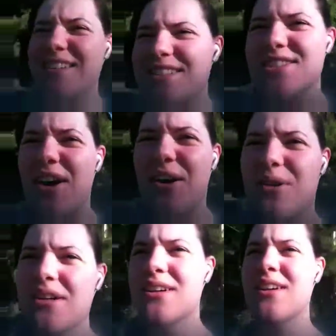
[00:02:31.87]
So,
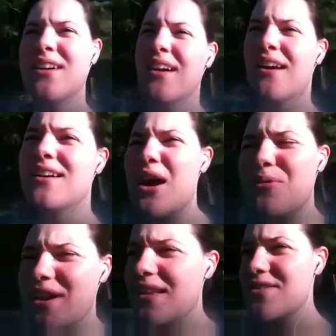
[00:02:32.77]
yeah,
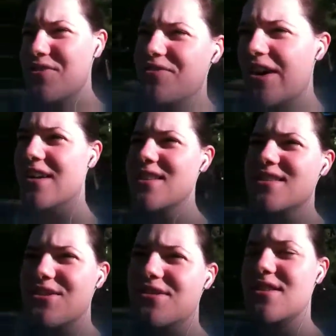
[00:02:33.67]
when I lived in France,
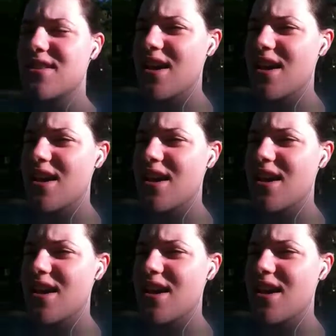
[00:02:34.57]
there's this